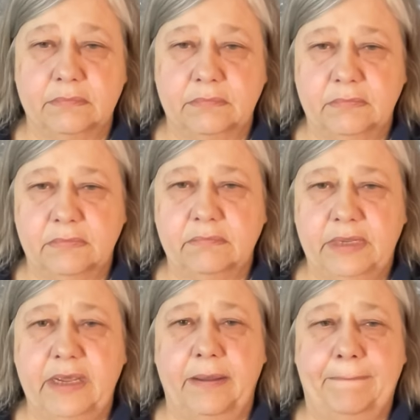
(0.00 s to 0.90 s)

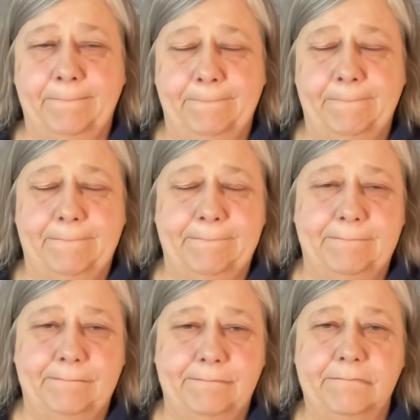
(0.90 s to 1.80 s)

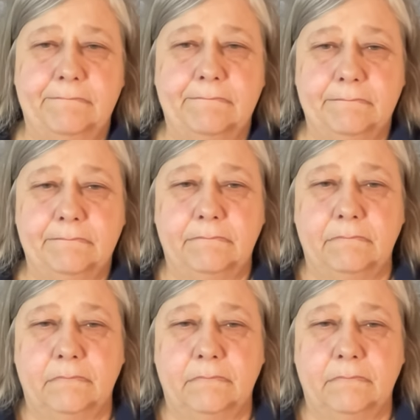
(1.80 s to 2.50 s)
(not speaking)